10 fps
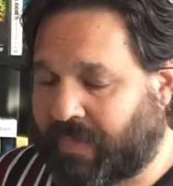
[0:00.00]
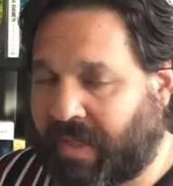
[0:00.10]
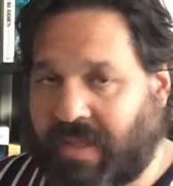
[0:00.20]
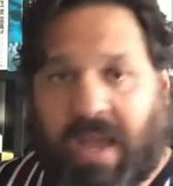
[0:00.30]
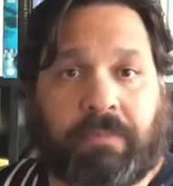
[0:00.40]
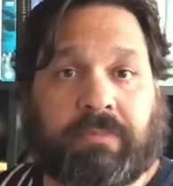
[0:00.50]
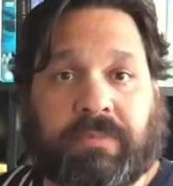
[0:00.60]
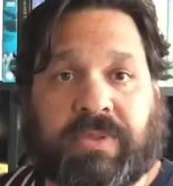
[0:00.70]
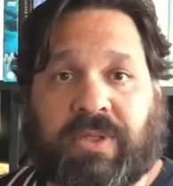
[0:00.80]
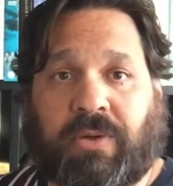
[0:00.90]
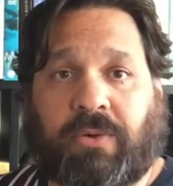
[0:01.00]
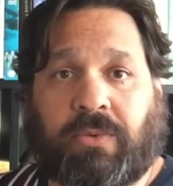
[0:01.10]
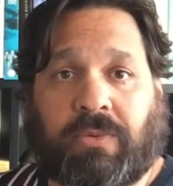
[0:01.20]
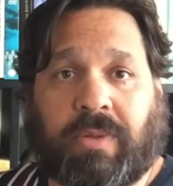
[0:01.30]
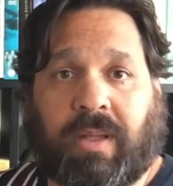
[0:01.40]
Yeah,
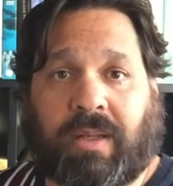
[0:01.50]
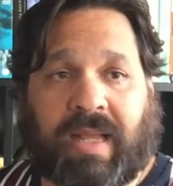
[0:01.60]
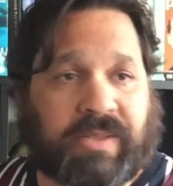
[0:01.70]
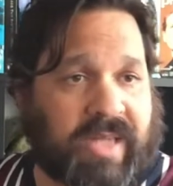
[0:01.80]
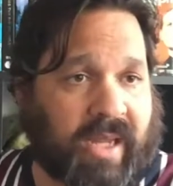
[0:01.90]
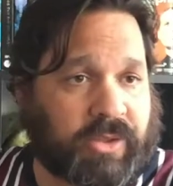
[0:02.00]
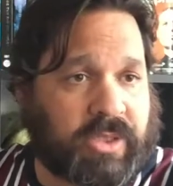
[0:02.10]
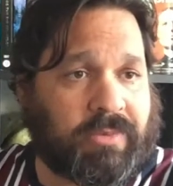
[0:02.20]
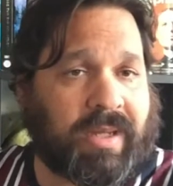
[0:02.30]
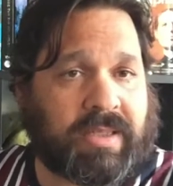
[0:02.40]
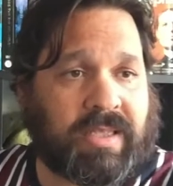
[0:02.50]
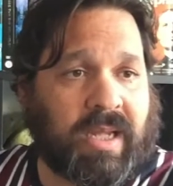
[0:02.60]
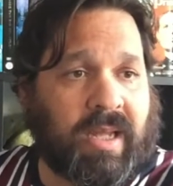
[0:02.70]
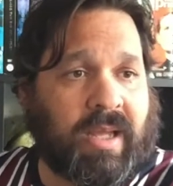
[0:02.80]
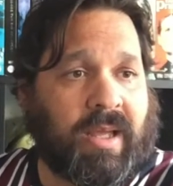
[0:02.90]
so let's get to it.
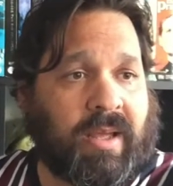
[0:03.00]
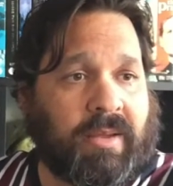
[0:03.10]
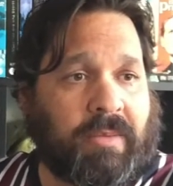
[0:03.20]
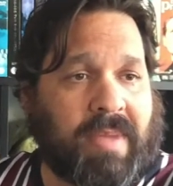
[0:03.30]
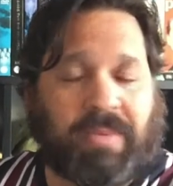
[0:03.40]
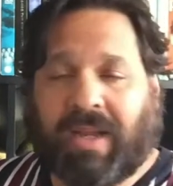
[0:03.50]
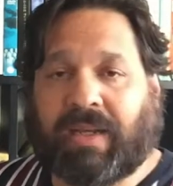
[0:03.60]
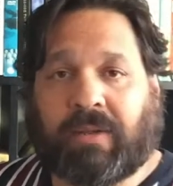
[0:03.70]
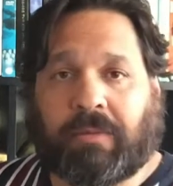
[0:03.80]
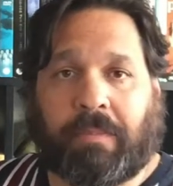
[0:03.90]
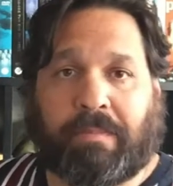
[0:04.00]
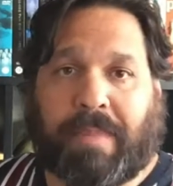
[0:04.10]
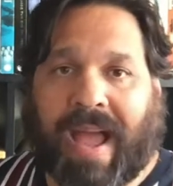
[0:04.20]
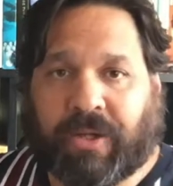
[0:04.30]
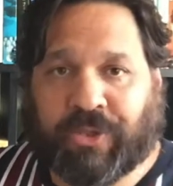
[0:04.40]
Maybe a little
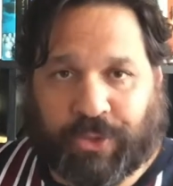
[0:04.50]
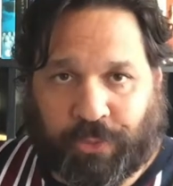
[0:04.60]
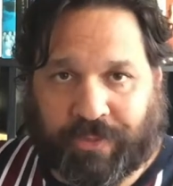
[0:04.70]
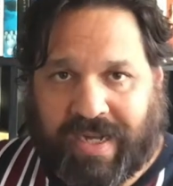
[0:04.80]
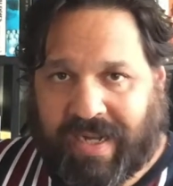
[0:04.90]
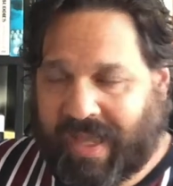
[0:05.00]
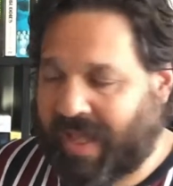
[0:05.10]
backstory.